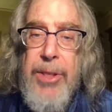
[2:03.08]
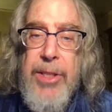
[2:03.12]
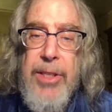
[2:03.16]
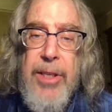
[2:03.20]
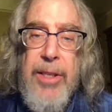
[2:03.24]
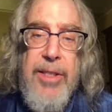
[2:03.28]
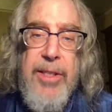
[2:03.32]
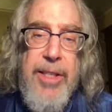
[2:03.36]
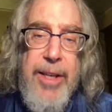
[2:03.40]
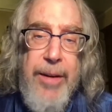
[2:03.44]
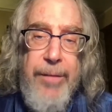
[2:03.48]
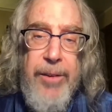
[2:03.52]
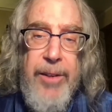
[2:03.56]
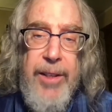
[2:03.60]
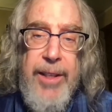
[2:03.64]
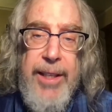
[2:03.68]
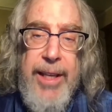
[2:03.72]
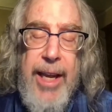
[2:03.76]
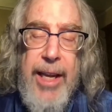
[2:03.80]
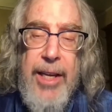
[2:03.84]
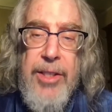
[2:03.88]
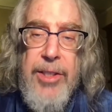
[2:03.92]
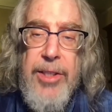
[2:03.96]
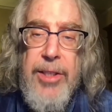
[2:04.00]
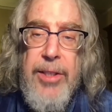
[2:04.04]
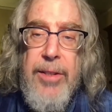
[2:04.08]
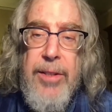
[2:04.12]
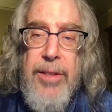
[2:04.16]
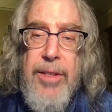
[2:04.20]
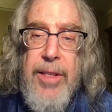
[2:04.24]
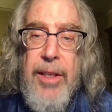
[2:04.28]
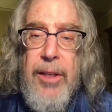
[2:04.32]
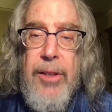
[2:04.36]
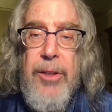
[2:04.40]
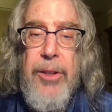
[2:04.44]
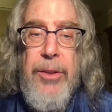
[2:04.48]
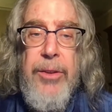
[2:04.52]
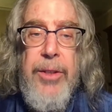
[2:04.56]
on several occasions,
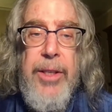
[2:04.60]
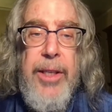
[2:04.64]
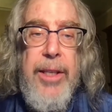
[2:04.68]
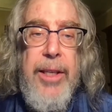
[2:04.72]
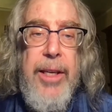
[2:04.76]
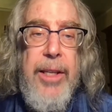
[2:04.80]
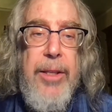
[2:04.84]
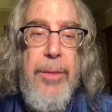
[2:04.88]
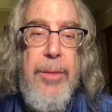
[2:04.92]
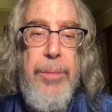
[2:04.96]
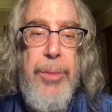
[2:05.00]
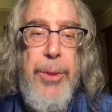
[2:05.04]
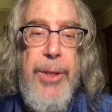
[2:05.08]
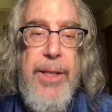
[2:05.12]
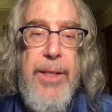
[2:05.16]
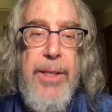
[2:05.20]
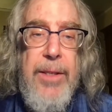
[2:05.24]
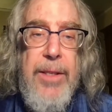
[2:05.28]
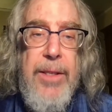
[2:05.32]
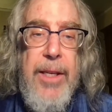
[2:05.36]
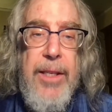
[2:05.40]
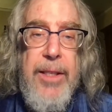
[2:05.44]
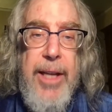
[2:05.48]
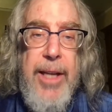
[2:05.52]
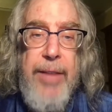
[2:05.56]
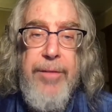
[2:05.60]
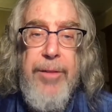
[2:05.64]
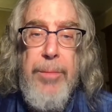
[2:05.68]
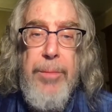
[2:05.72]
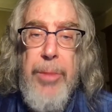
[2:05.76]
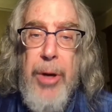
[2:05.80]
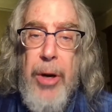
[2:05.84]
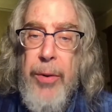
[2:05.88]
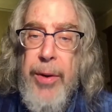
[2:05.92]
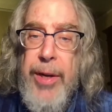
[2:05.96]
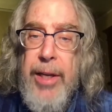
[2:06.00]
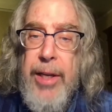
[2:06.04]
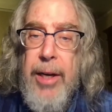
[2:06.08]
including at the Prince and David
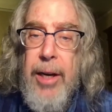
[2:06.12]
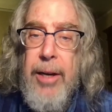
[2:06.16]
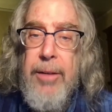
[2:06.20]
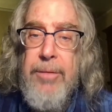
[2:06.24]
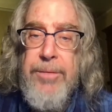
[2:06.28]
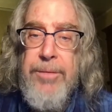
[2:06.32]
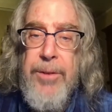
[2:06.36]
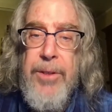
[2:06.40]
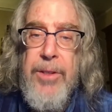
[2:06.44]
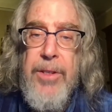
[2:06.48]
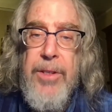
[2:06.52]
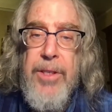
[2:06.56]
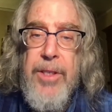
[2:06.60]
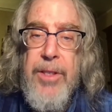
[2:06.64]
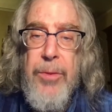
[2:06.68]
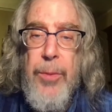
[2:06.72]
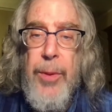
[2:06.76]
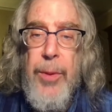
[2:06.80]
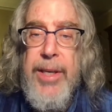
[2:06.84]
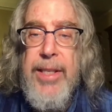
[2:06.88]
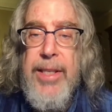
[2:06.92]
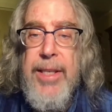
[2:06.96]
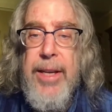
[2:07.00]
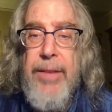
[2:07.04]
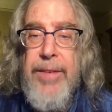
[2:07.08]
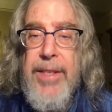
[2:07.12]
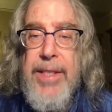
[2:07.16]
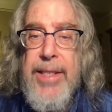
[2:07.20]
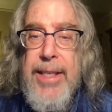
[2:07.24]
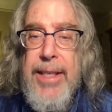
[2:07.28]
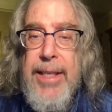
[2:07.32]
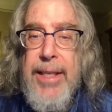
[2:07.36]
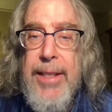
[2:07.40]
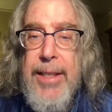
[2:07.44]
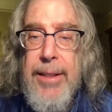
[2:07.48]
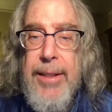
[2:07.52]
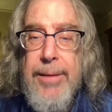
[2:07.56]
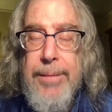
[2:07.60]
Bowie conference in
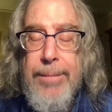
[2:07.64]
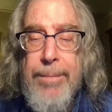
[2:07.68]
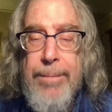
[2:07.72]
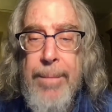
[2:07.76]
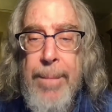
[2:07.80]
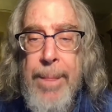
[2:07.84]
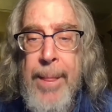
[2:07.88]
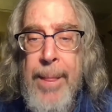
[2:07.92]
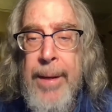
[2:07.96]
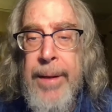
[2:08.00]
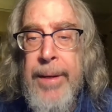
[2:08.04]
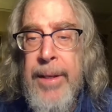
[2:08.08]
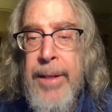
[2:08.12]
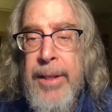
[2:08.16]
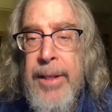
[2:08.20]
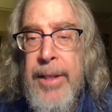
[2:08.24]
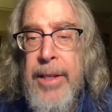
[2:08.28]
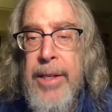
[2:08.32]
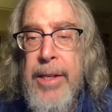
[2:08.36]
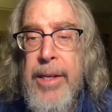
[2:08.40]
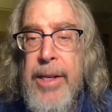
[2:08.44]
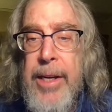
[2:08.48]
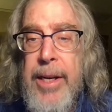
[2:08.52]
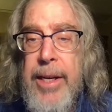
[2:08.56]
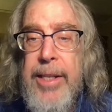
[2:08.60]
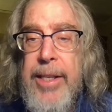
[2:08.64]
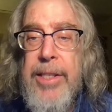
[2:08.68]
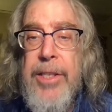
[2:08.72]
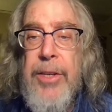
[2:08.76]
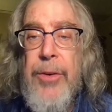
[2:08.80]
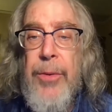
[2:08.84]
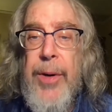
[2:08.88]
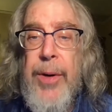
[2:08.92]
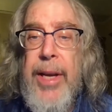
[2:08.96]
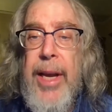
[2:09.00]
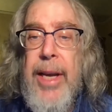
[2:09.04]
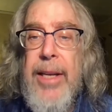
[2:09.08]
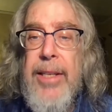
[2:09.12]
2017. In his
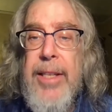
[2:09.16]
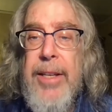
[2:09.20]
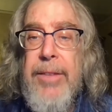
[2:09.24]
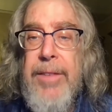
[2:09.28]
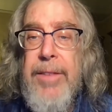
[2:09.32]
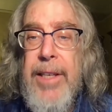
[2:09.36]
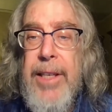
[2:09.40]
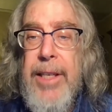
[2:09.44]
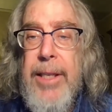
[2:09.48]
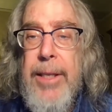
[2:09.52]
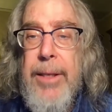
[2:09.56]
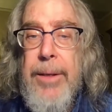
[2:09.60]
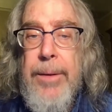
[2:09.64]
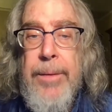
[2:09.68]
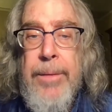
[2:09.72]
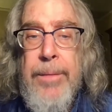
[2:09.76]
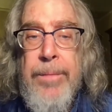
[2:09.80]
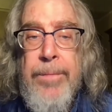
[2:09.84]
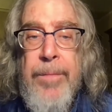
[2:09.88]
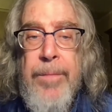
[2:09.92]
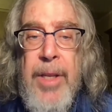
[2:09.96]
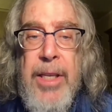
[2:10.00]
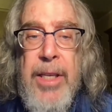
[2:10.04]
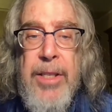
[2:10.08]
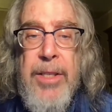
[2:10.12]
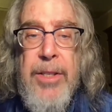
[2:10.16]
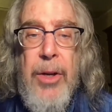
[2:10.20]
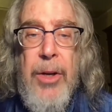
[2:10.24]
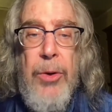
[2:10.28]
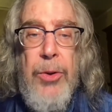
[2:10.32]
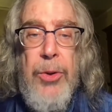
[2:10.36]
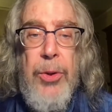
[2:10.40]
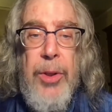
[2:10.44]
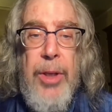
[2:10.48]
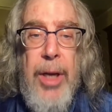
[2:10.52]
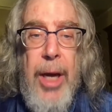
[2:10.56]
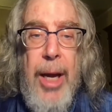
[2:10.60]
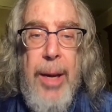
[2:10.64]
creativity, his
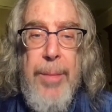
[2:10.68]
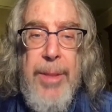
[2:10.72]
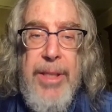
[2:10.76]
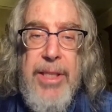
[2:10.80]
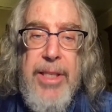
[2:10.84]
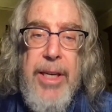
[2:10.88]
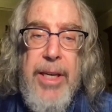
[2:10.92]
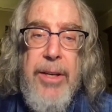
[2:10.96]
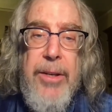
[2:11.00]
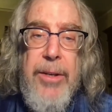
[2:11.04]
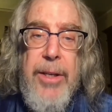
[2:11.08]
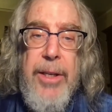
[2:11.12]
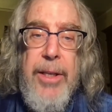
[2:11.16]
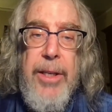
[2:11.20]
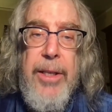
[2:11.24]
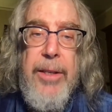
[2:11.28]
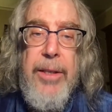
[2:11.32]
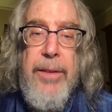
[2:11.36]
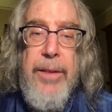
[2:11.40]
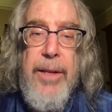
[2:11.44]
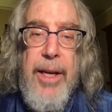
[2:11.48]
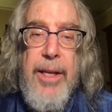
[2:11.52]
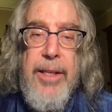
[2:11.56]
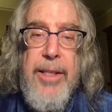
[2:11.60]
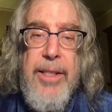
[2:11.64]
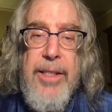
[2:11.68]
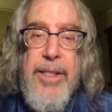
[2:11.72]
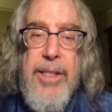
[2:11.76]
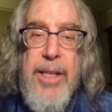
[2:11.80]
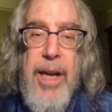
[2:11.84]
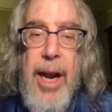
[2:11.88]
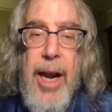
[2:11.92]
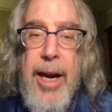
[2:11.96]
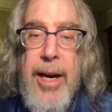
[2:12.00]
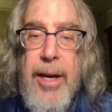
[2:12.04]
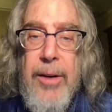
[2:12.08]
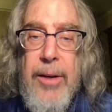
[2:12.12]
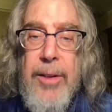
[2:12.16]
social commentary, and his
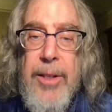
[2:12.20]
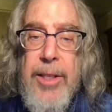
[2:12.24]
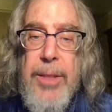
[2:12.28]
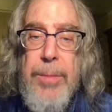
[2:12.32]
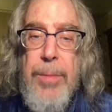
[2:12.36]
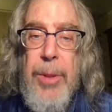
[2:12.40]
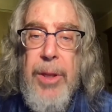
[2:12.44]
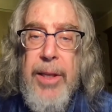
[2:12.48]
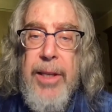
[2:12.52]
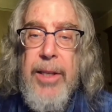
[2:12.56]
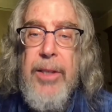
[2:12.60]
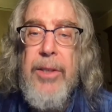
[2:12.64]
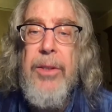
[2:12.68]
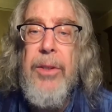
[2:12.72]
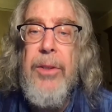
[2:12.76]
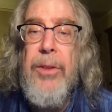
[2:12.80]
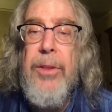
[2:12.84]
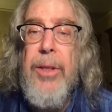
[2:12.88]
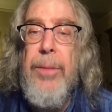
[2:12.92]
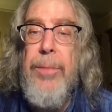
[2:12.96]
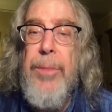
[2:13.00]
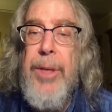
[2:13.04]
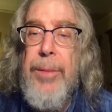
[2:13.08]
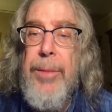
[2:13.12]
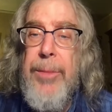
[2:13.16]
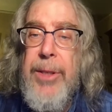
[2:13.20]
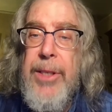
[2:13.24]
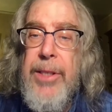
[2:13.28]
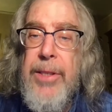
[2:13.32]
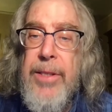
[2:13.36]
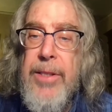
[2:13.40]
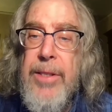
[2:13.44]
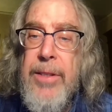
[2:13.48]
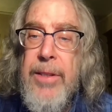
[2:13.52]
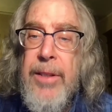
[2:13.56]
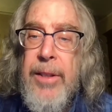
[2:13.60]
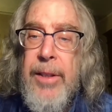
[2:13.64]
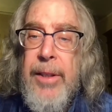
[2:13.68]
tireless political
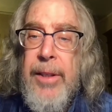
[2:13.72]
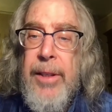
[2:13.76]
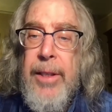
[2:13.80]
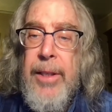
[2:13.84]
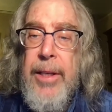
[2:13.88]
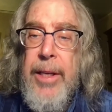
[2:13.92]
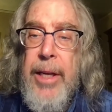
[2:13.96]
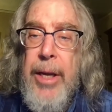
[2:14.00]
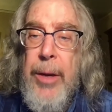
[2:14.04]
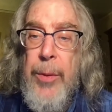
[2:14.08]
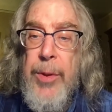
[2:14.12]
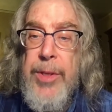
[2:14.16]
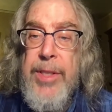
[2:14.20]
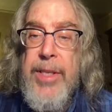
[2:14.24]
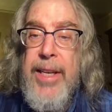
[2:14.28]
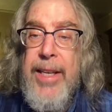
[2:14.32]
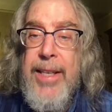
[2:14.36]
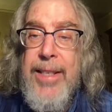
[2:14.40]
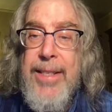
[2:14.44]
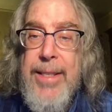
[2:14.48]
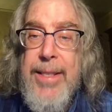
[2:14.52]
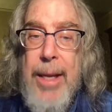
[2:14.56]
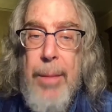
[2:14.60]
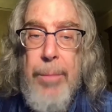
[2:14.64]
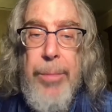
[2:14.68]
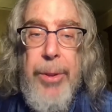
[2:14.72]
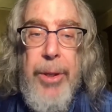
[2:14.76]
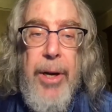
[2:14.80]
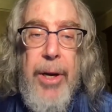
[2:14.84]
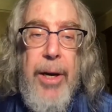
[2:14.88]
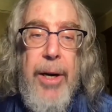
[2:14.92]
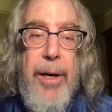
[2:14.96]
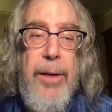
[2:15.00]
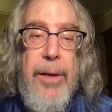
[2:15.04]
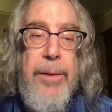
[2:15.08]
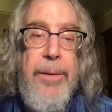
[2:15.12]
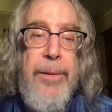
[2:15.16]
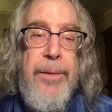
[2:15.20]
commitments, he was an
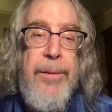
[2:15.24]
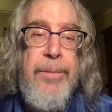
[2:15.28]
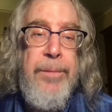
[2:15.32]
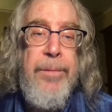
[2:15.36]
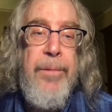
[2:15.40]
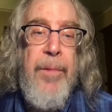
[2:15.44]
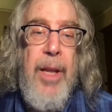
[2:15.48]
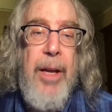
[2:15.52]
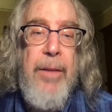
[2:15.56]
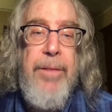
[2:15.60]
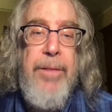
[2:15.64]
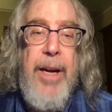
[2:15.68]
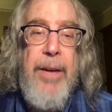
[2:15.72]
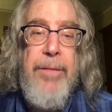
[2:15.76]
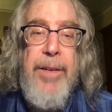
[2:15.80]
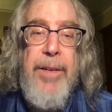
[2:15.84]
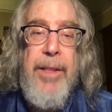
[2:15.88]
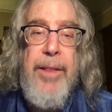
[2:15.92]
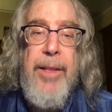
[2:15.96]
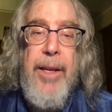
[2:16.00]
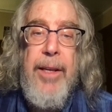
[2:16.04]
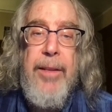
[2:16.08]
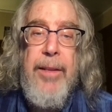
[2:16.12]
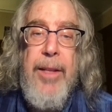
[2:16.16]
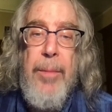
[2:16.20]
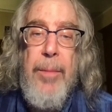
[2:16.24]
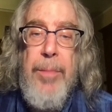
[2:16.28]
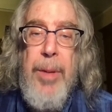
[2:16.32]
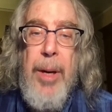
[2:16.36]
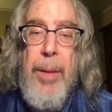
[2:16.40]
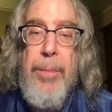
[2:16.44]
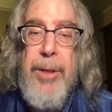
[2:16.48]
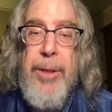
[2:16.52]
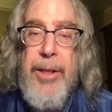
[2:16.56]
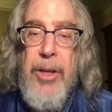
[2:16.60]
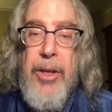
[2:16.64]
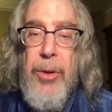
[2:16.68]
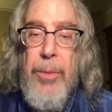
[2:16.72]
exemplar of everything that
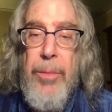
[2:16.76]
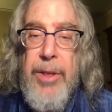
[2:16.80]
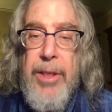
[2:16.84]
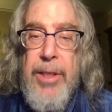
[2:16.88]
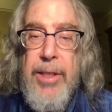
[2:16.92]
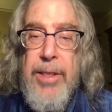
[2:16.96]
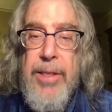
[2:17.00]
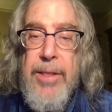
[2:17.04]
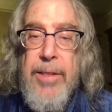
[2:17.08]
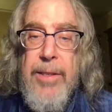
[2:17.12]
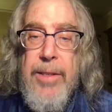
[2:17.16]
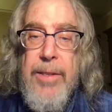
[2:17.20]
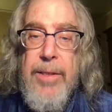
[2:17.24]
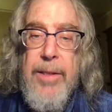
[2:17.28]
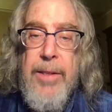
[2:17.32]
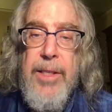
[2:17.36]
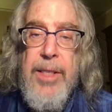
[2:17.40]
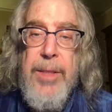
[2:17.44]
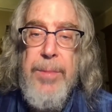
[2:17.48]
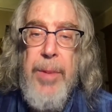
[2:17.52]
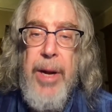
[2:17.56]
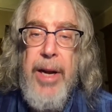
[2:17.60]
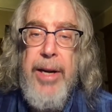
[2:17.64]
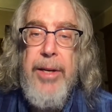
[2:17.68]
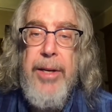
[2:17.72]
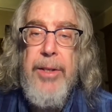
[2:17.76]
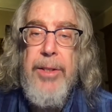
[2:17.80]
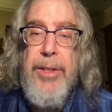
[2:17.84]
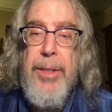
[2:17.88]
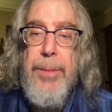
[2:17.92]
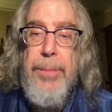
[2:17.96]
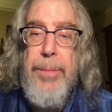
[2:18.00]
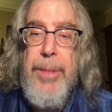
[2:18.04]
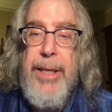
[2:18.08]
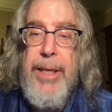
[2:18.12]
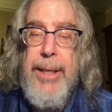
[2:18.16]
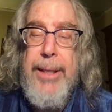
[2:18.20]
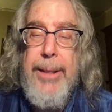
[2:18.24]
public humanists aspire to
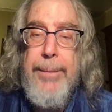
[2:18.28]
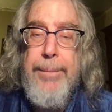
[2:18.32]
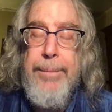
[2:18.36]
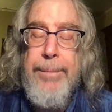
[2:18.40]
be.